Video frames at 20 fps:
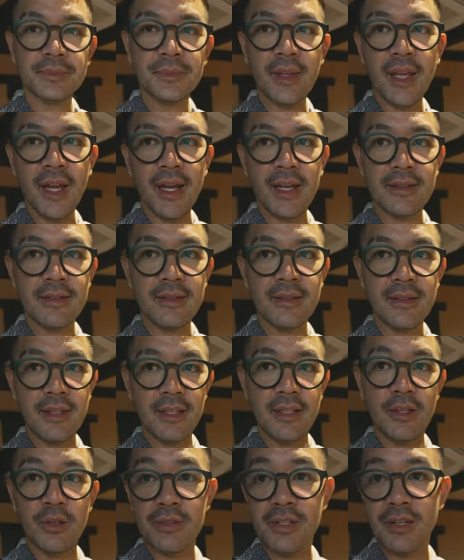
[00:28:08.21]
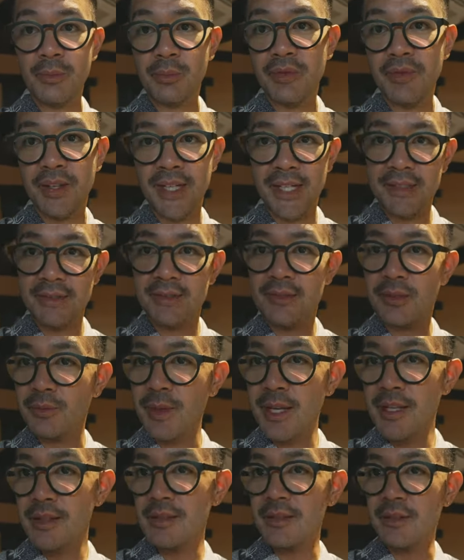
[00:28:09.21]
that the hotel provides to
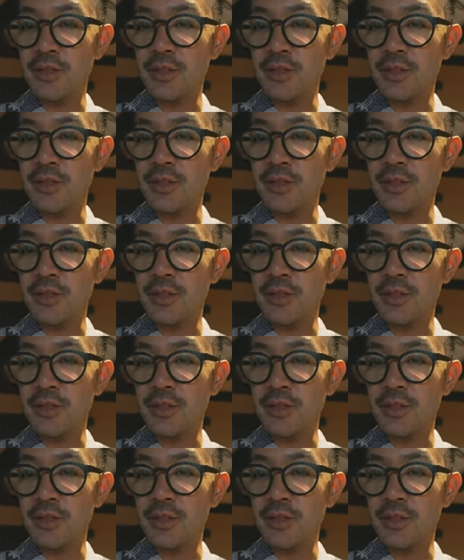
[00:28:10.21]
rent,